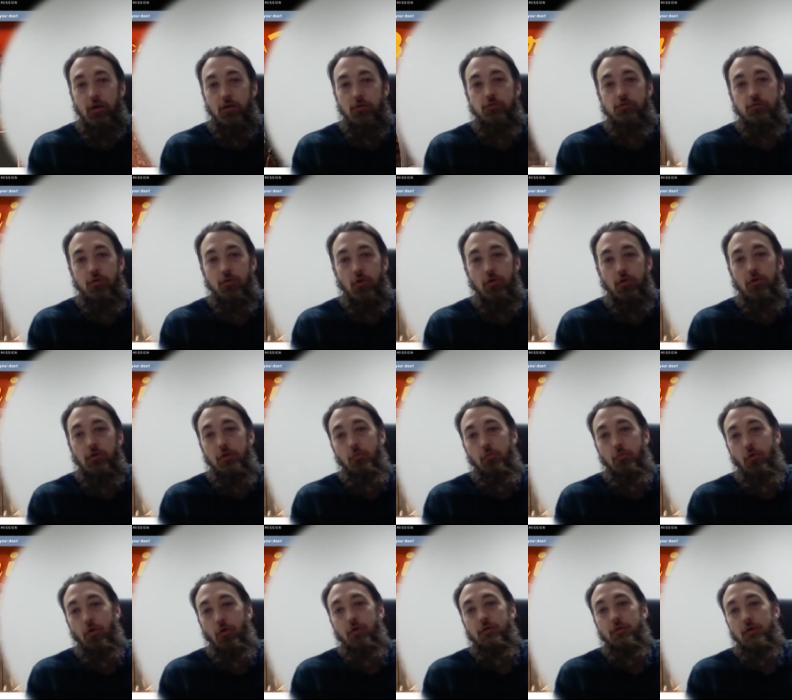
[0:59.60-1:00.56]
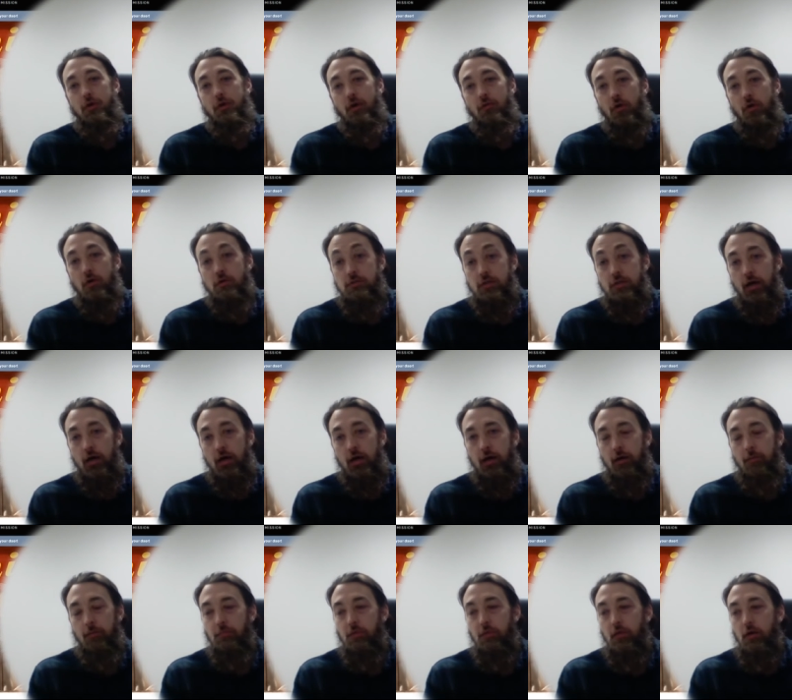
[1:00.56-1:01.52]
it's certainly worthy of our
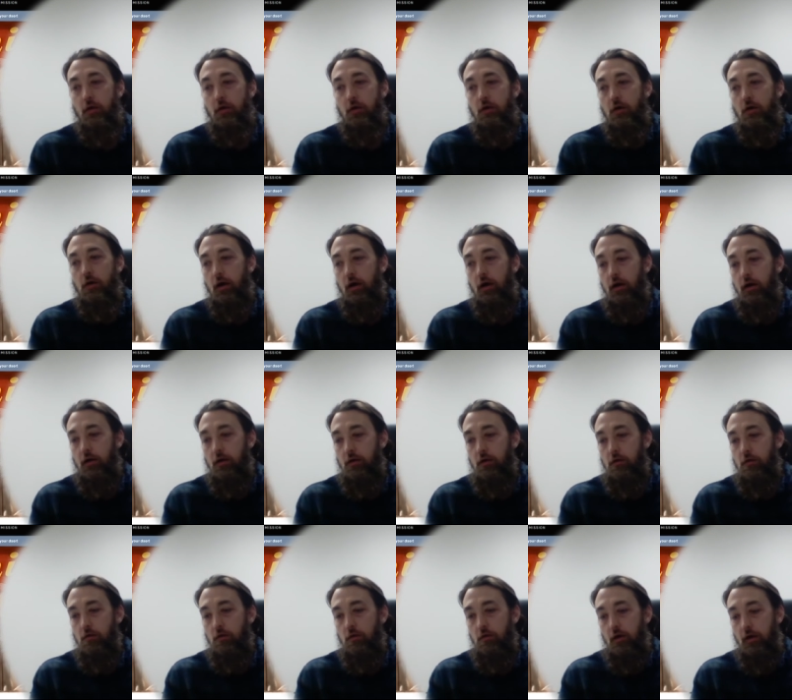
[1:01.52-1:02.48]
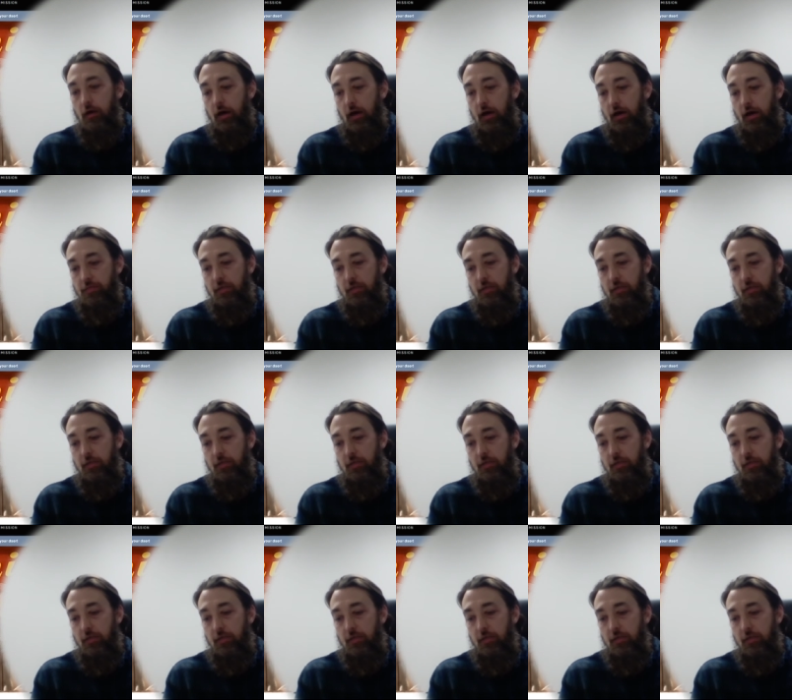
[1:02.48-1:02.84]
time I